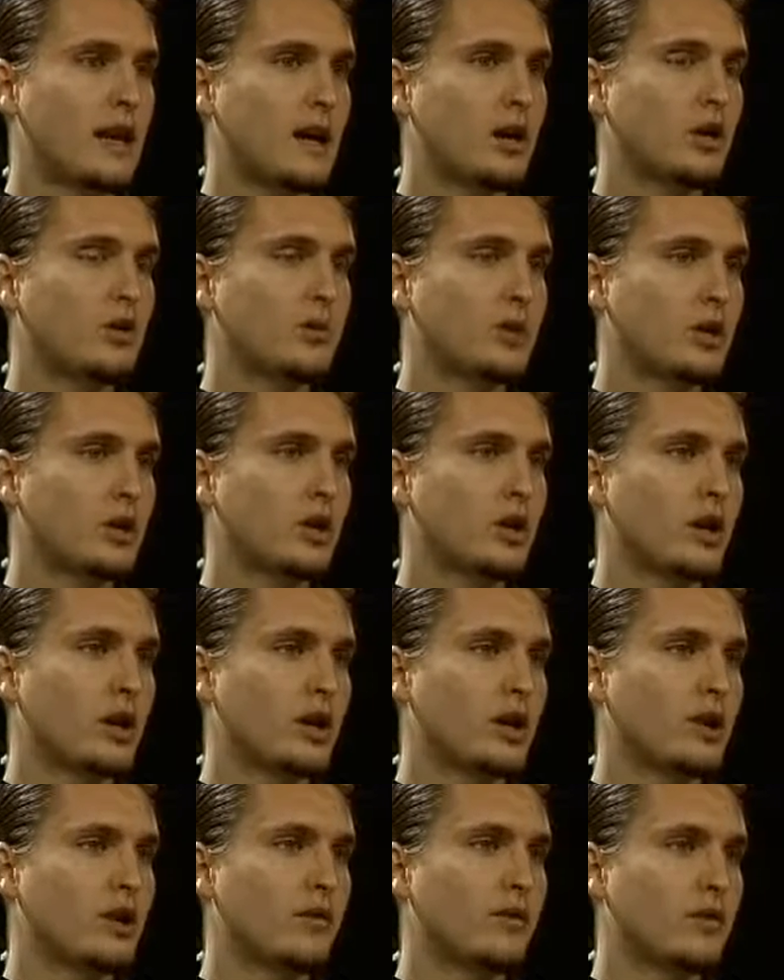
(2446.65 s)
That could be a
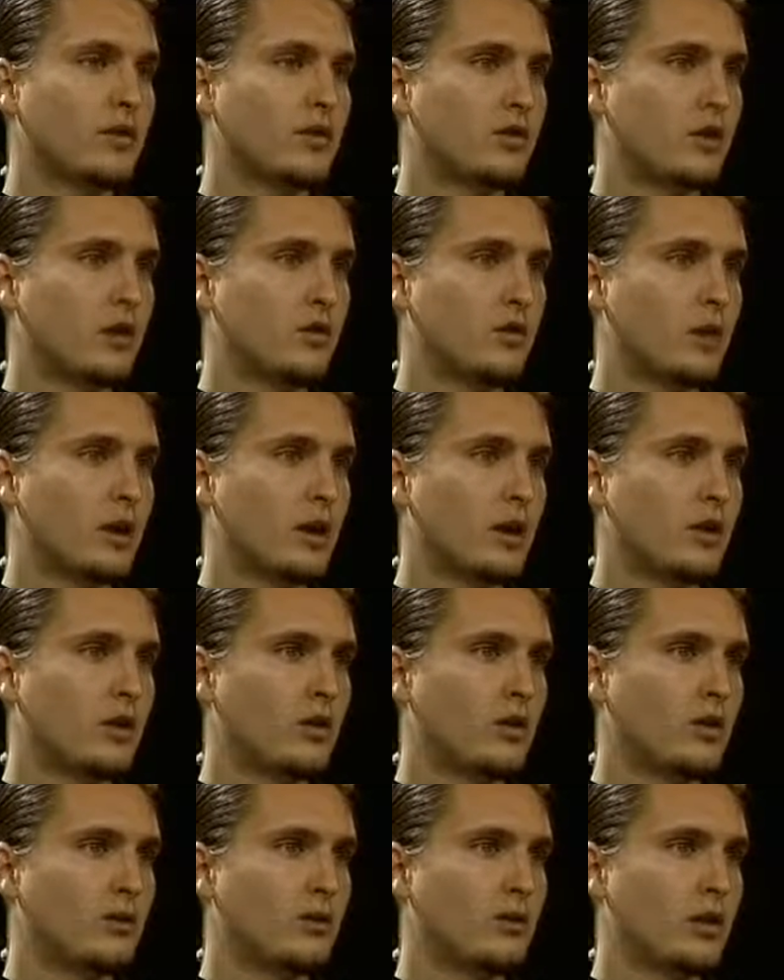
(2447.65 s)
good idea if it's done
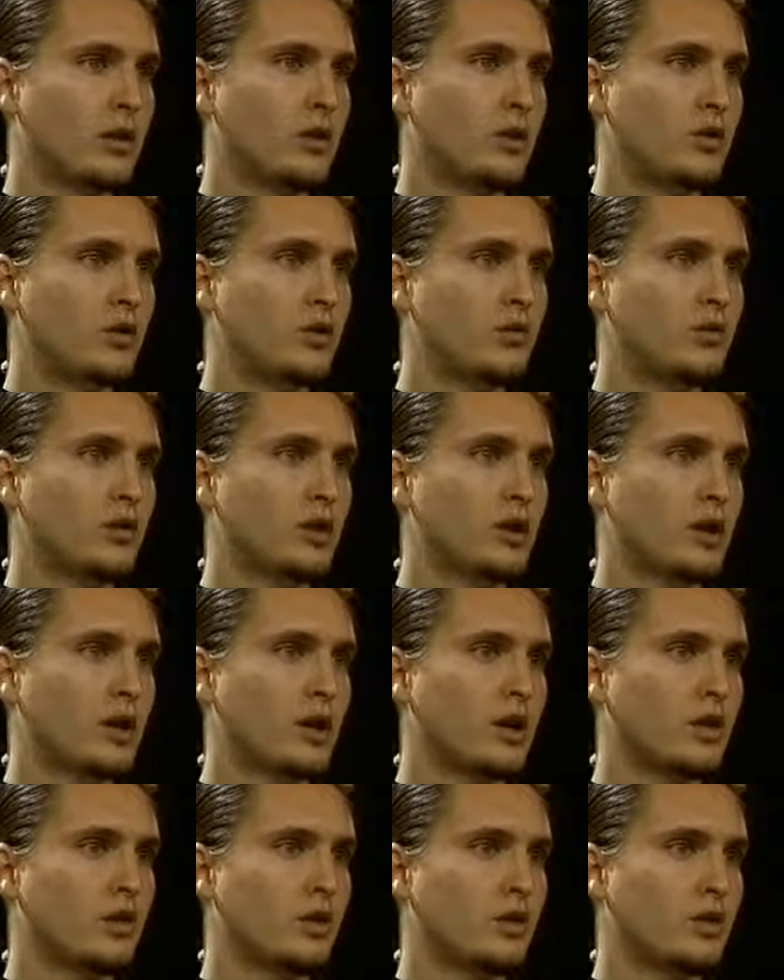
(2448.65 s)
well, but you've
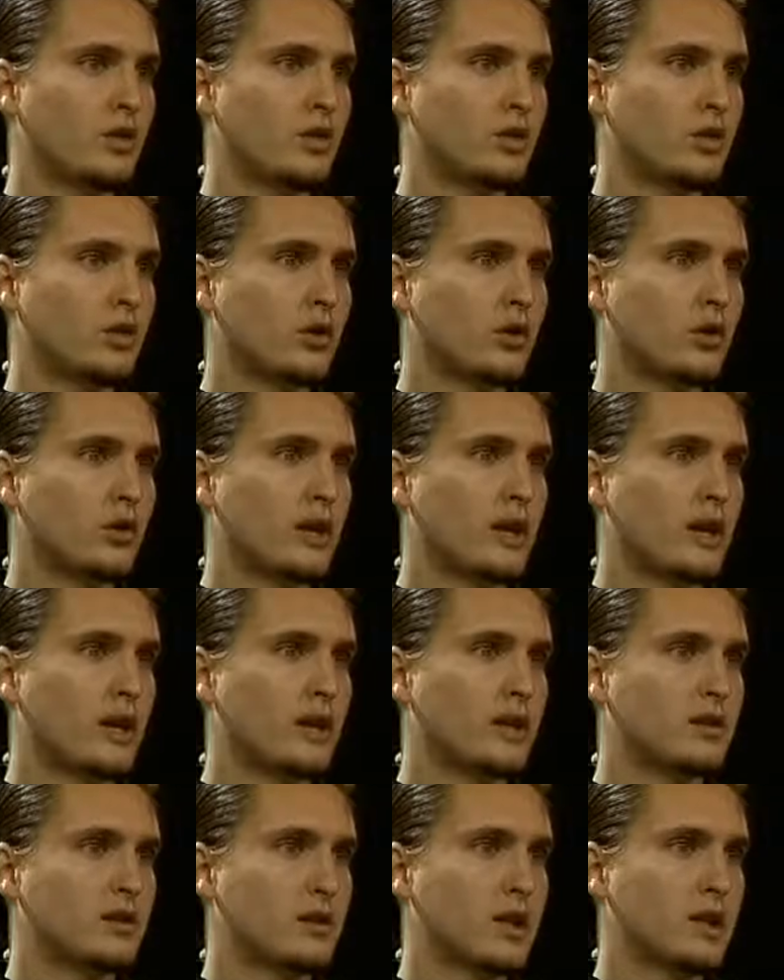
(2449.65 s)
really got to ensure
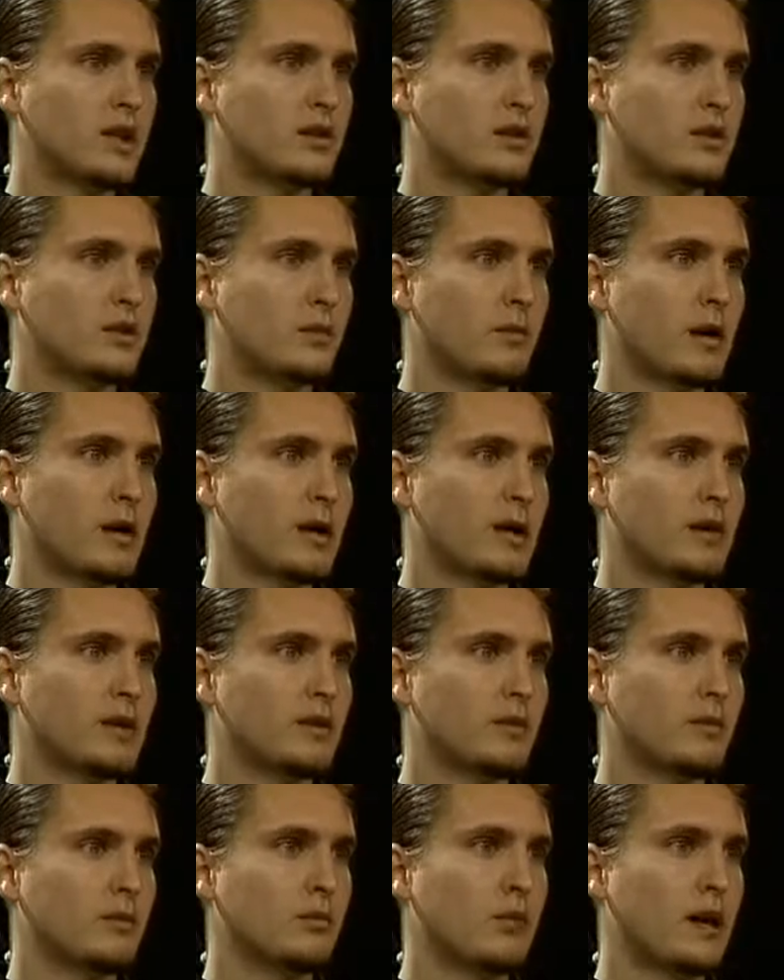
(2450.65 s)
that it's not just a
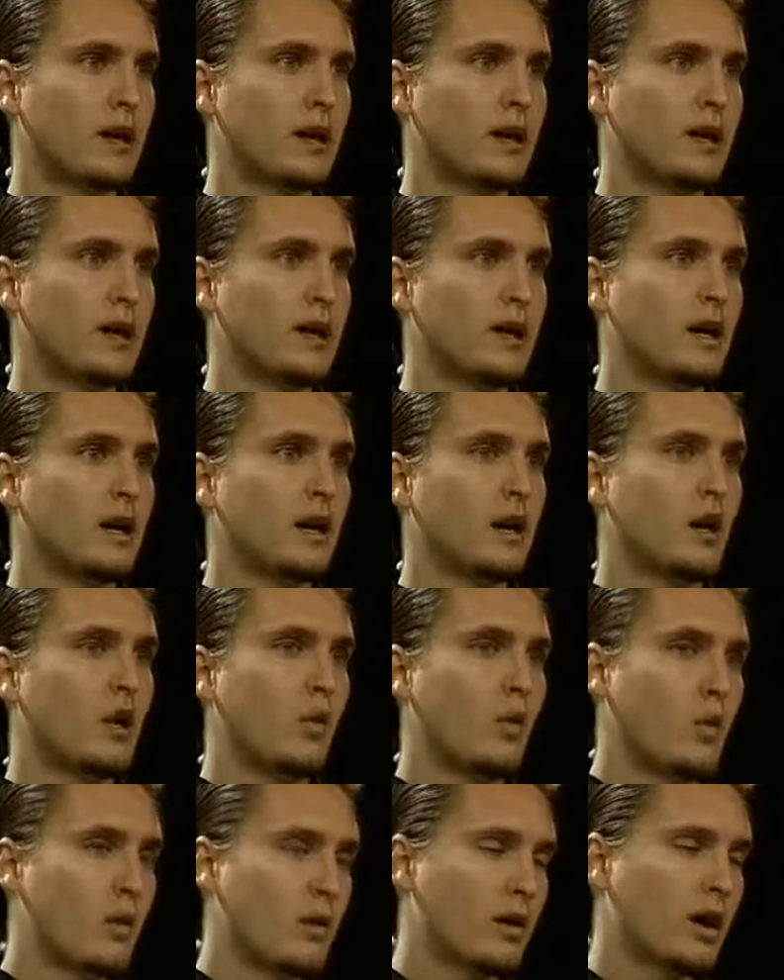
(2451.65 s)
mechanism by
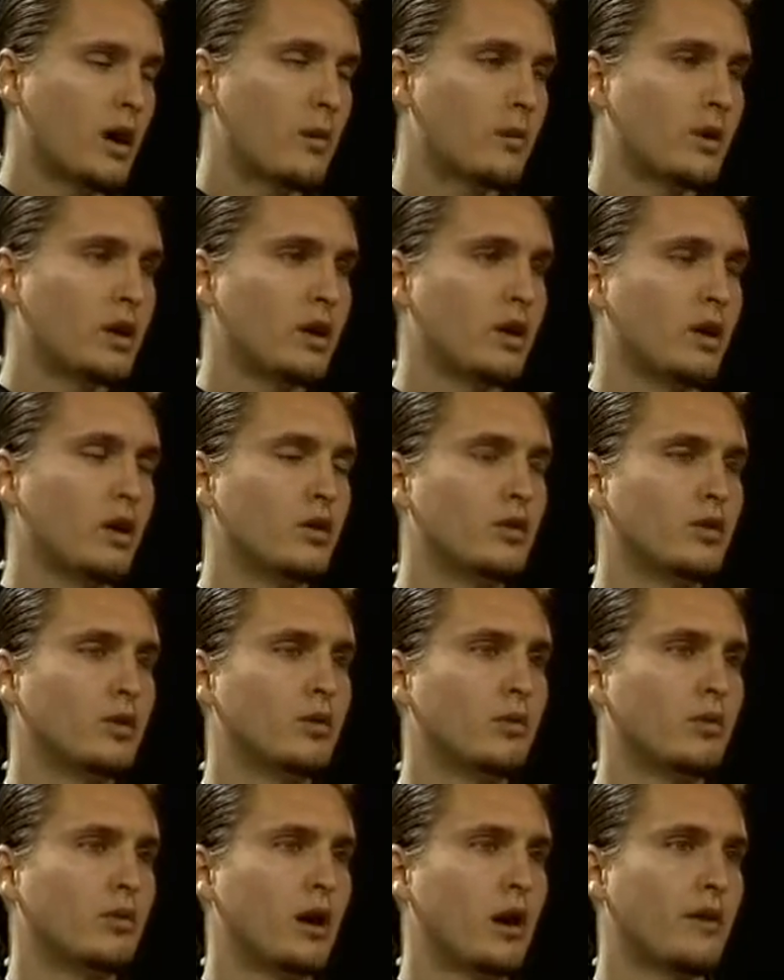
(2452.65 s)
one company
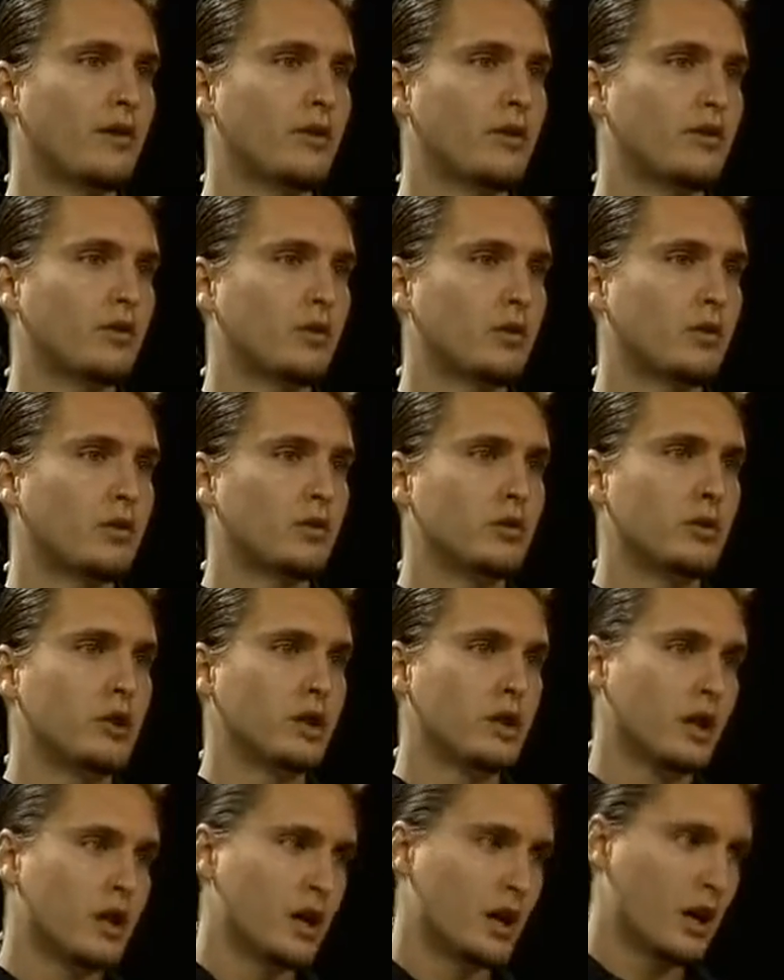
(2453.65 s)
goes in and profits from
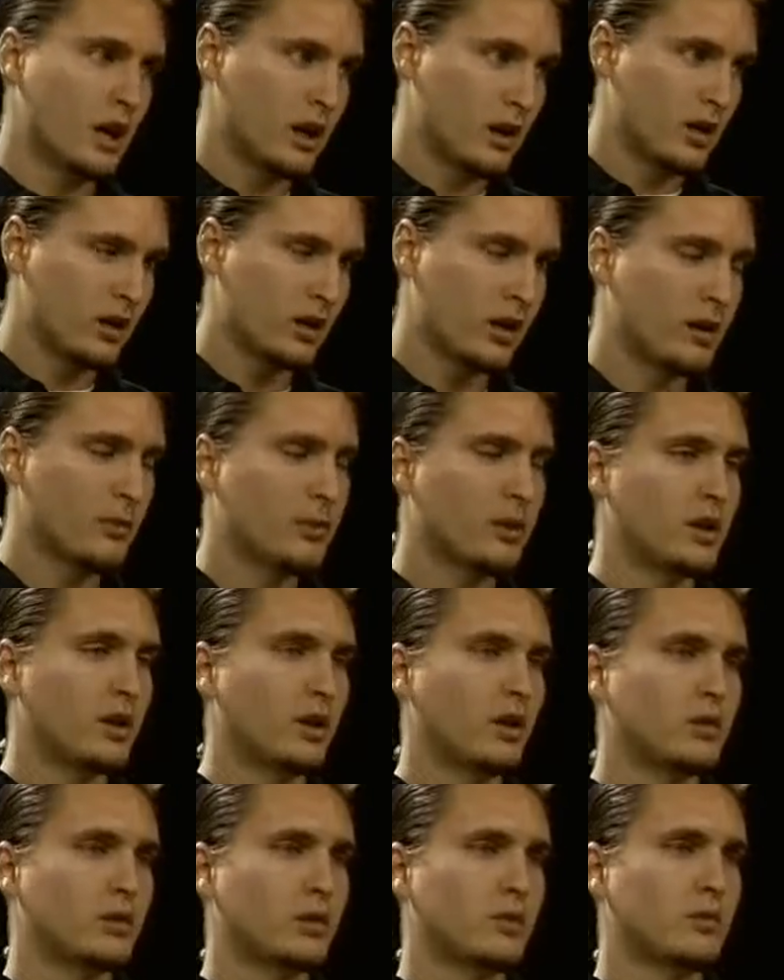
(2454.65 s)
polluting, another
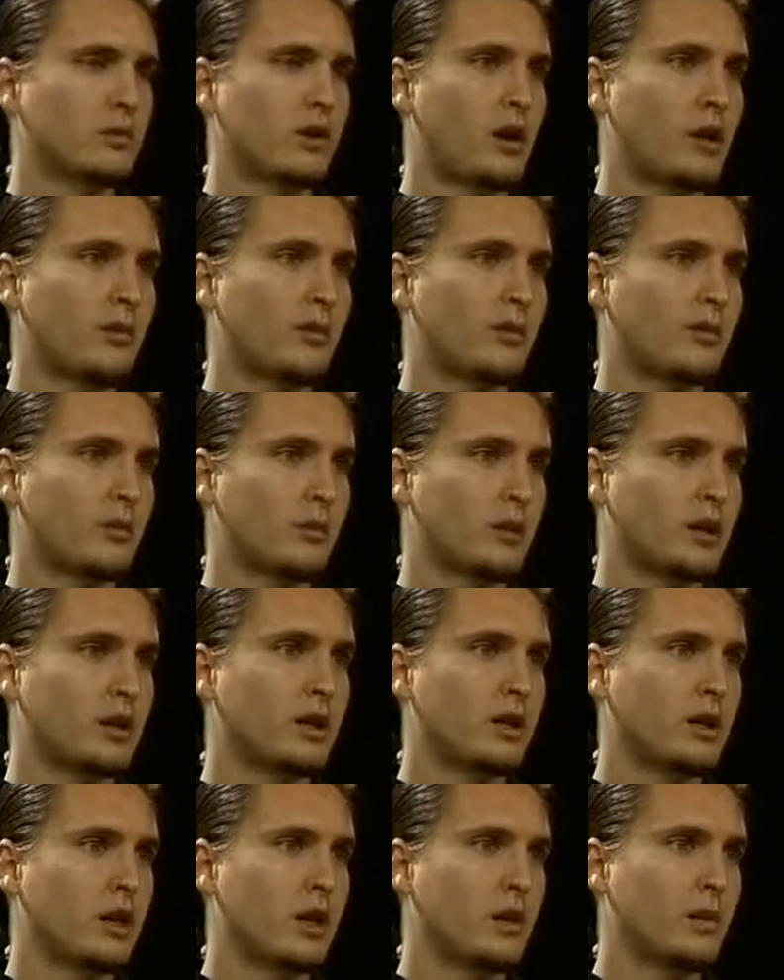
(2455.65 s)
company goes in and profits from
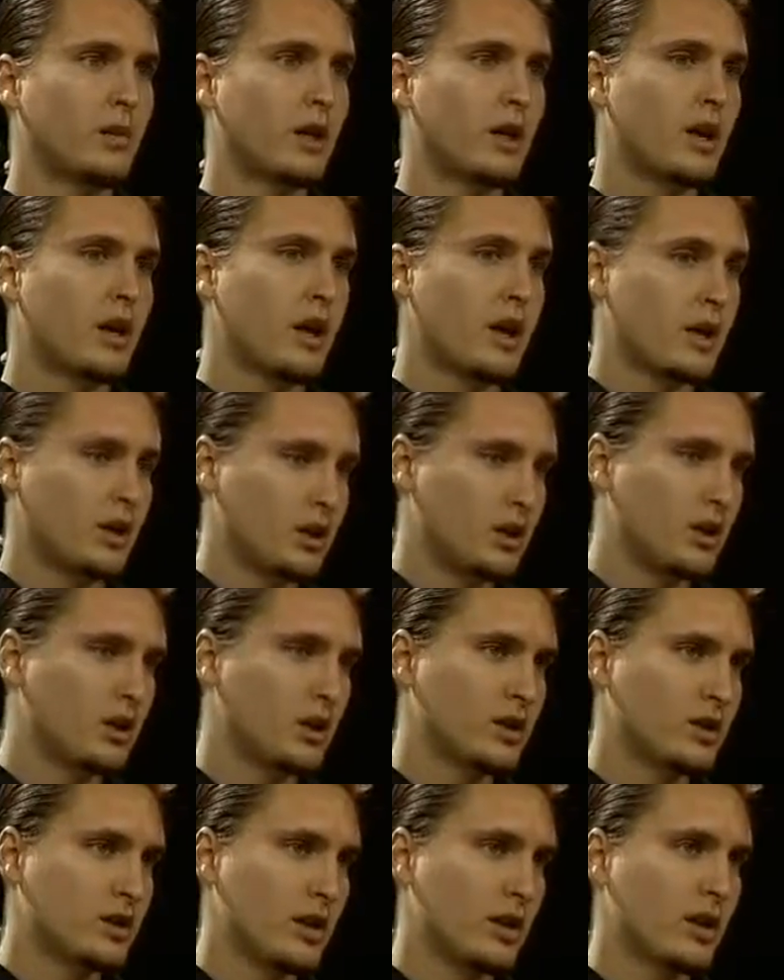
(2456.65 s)
cleaning up, and the
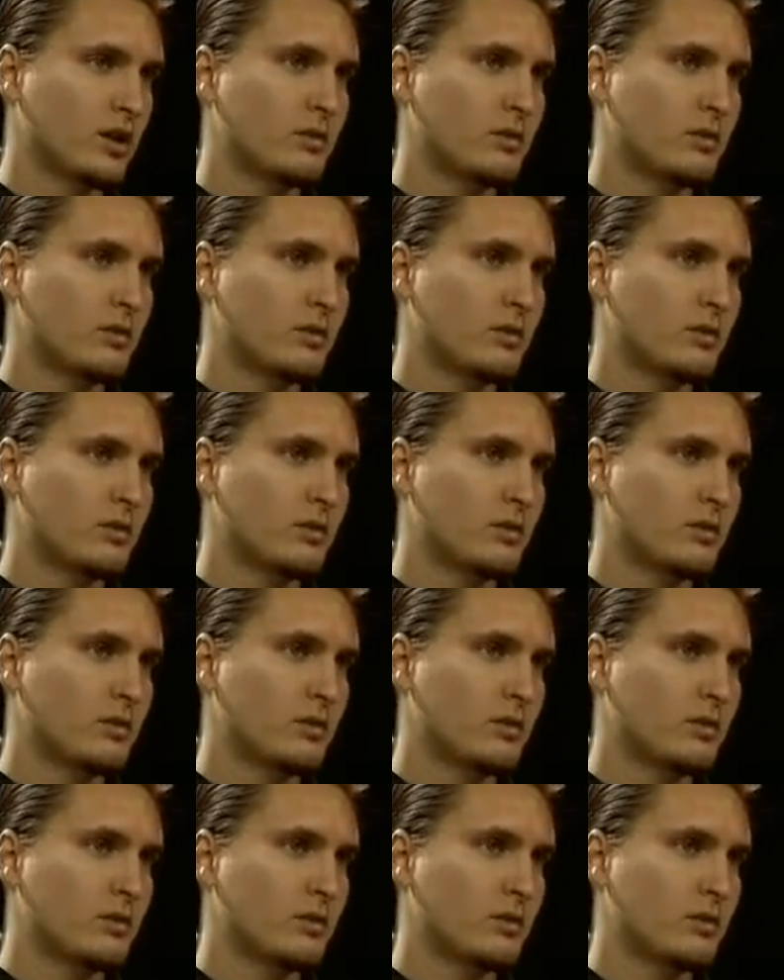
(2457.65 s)
U.S.